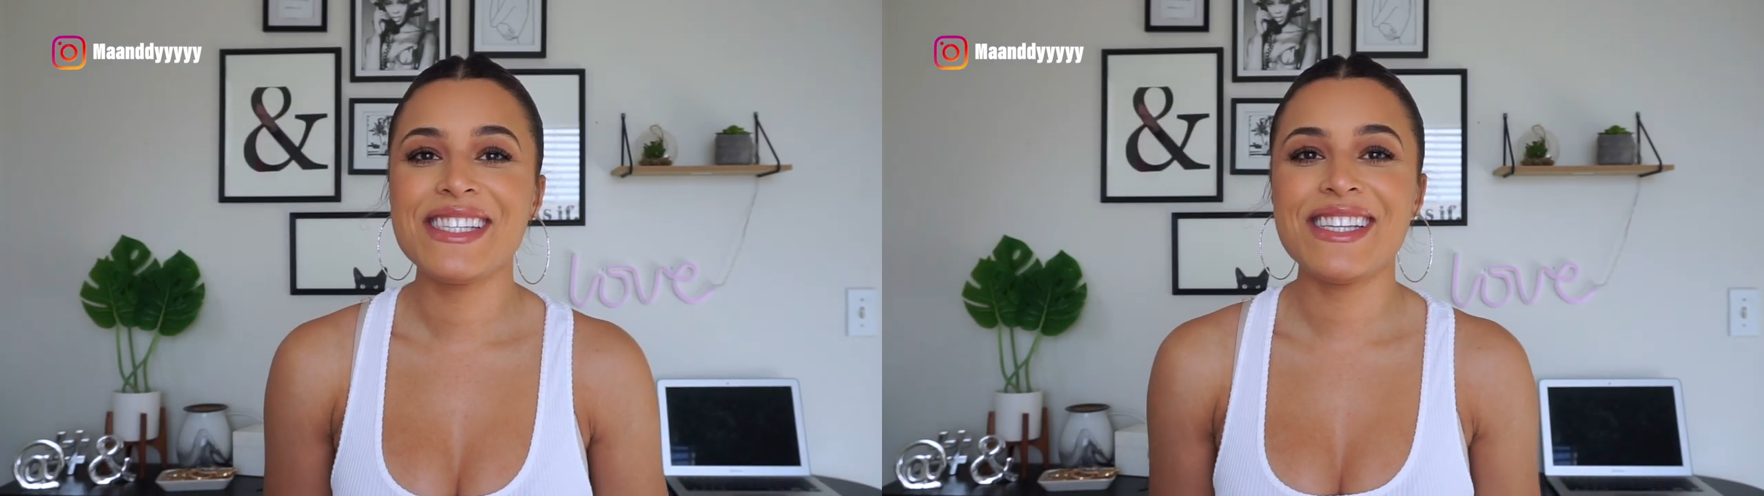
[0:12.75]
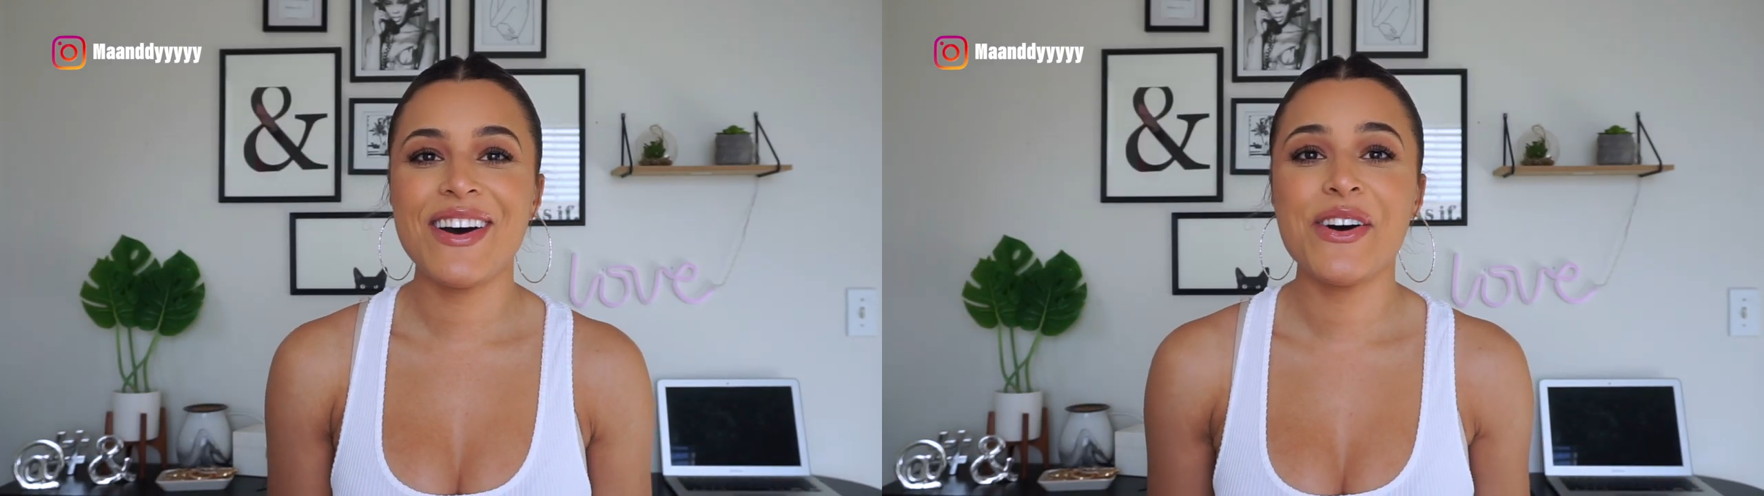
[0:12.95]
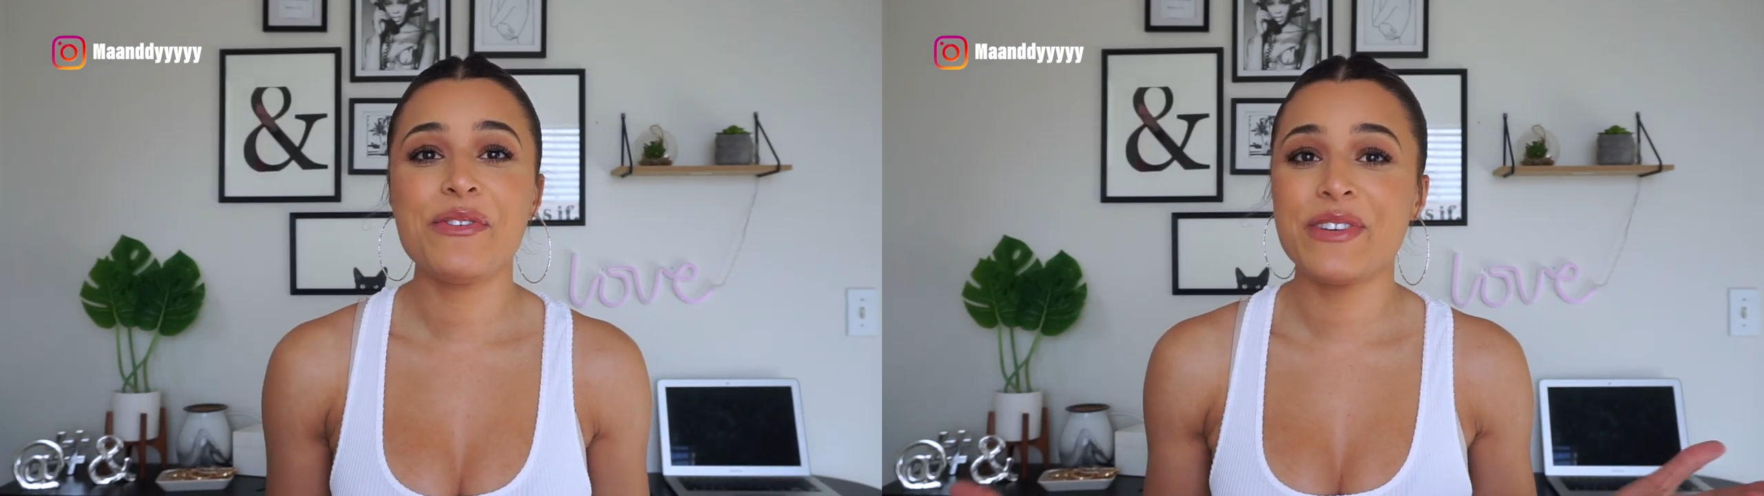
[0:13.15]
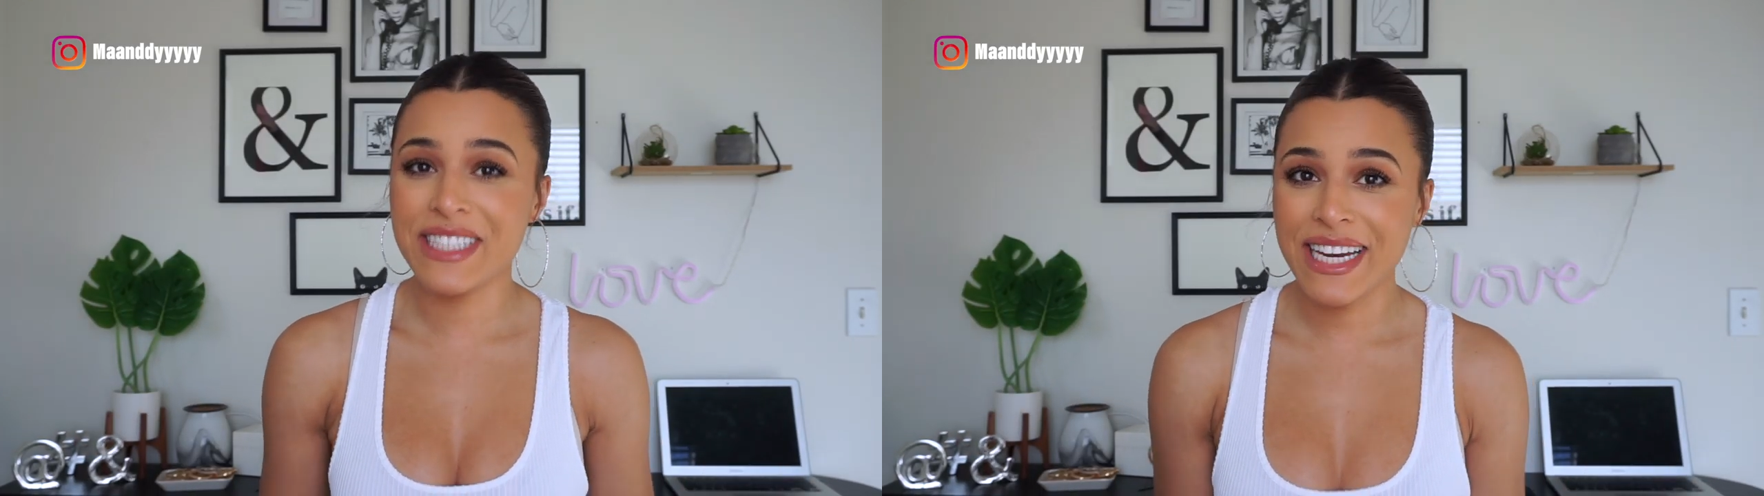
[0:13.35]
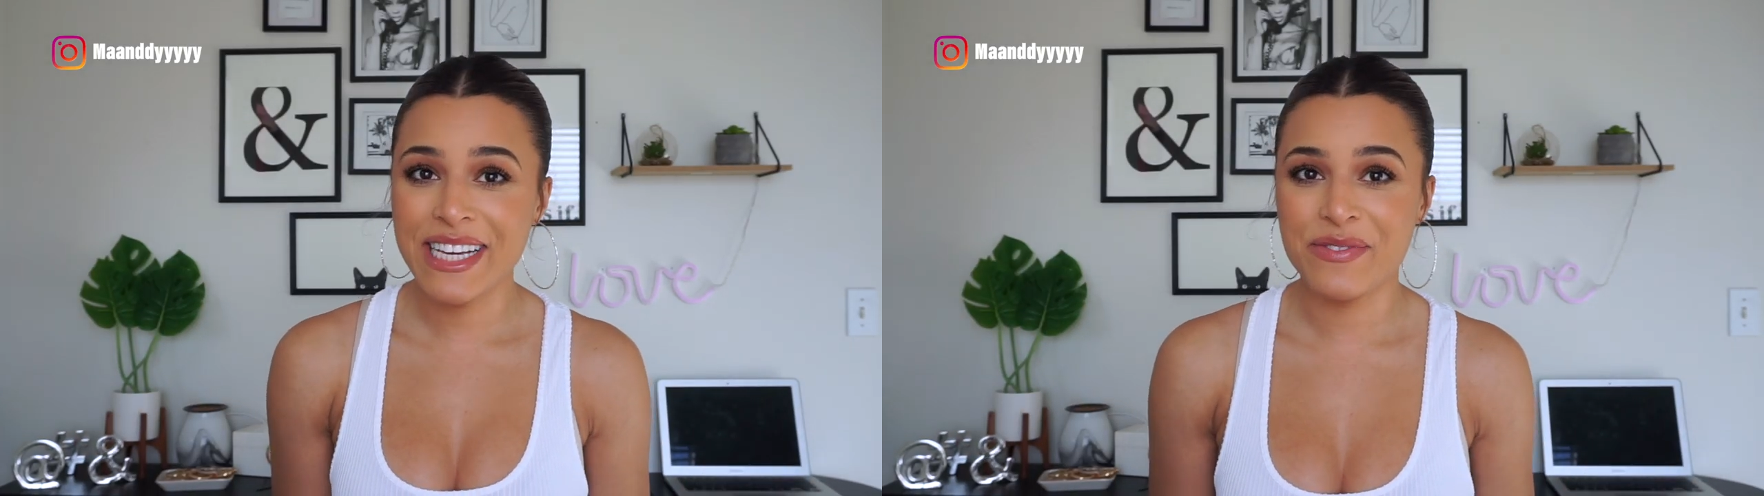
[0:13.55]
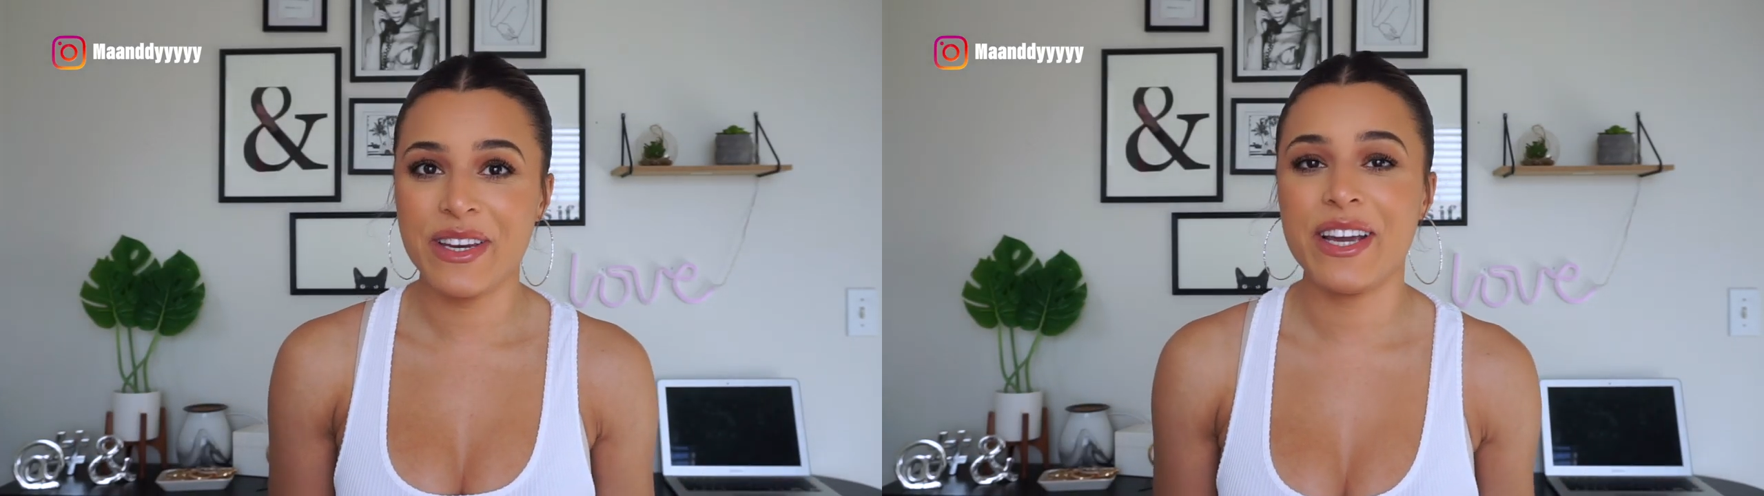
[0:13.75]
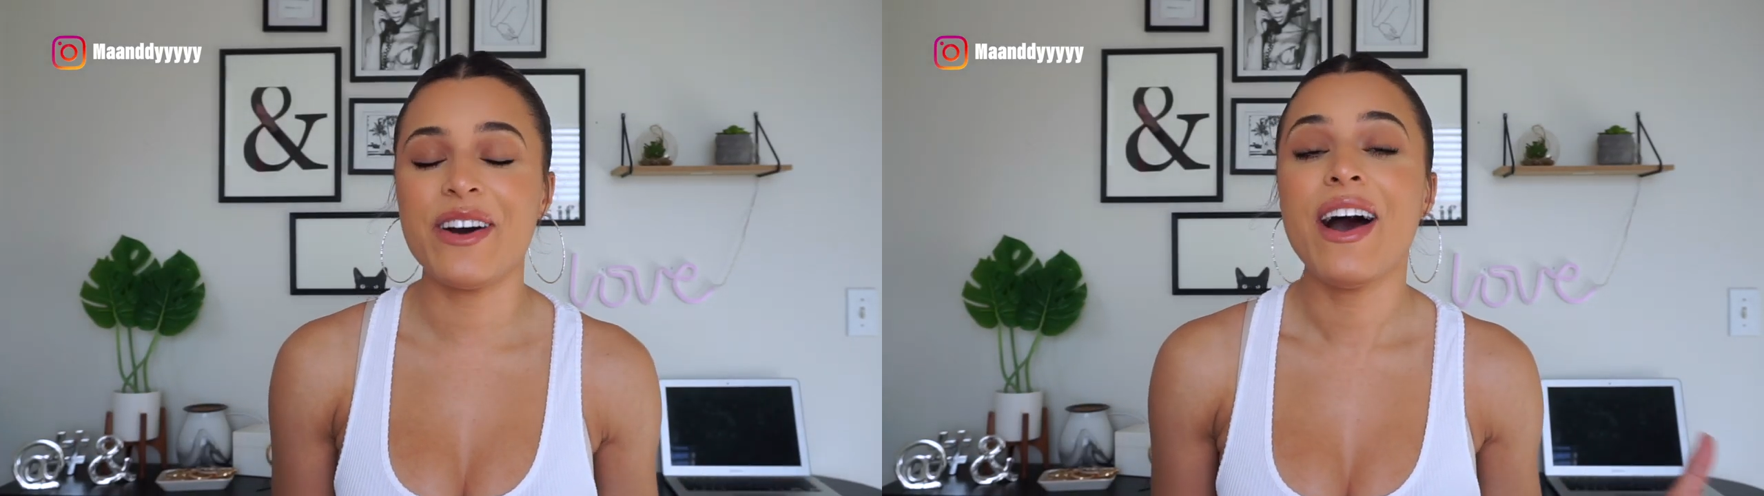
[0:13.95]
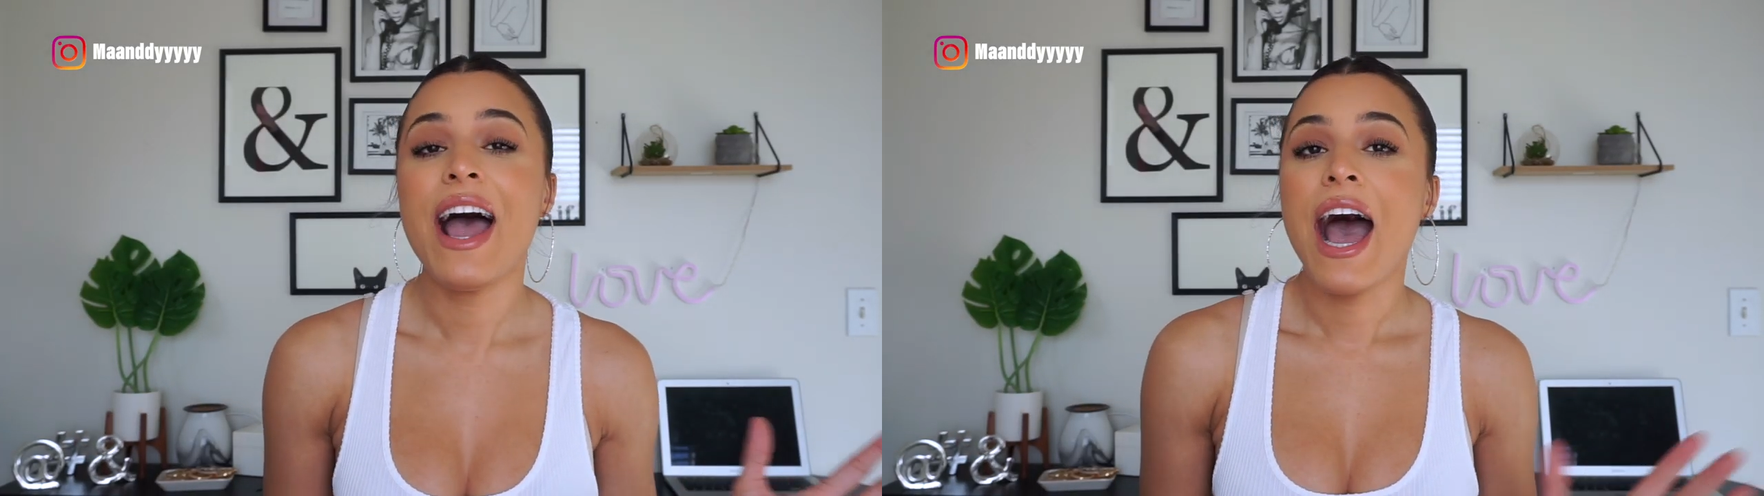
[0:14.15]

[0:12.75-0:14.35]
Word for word: So for today's video,